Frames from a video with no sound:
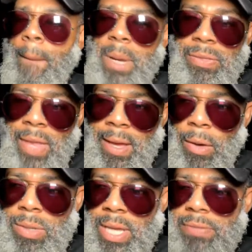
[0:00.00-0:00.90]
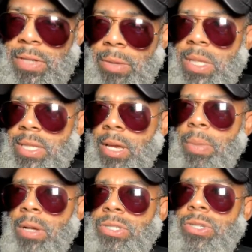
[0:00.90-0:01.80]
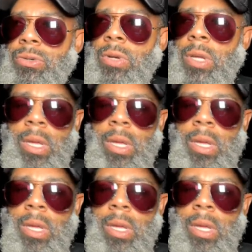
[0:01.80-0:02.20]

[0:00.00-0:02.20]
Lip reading: but they always have something to say about you,